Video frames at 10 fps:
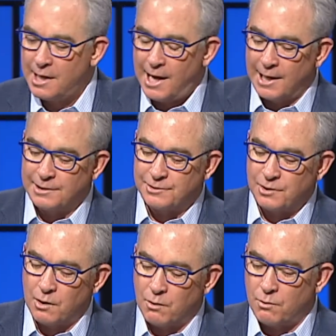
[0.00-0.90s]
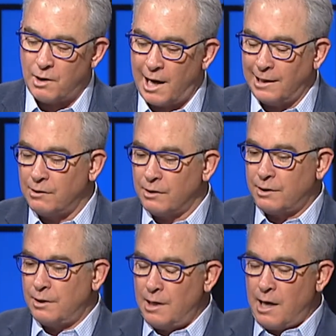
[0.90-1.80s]
And so I look,
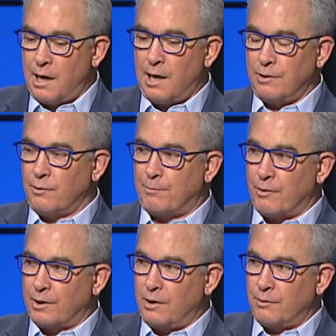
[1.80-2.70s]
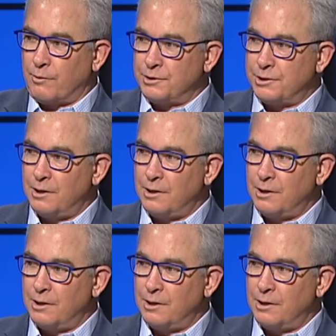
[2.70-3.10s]
you were a point guard, weren't you?